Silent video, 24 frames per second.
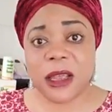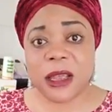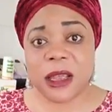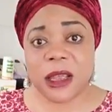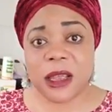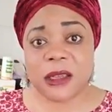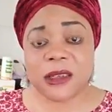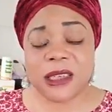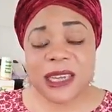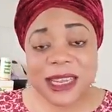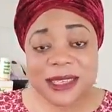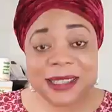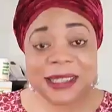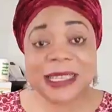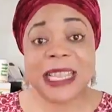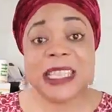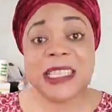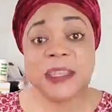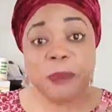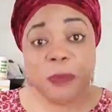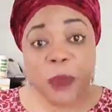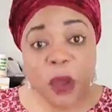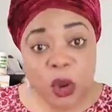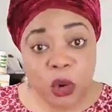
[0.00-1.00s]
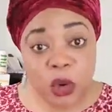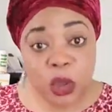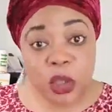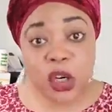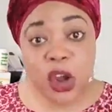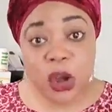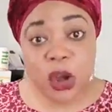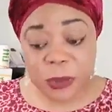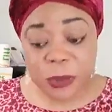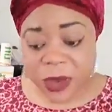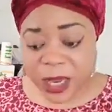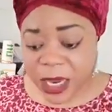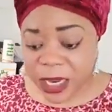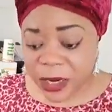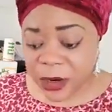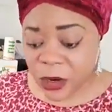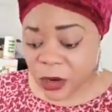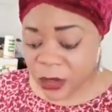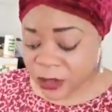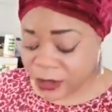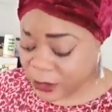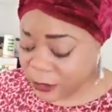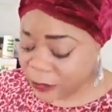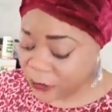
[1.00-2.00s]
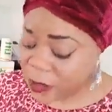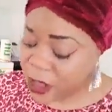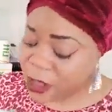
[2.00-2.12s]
These things build up in us.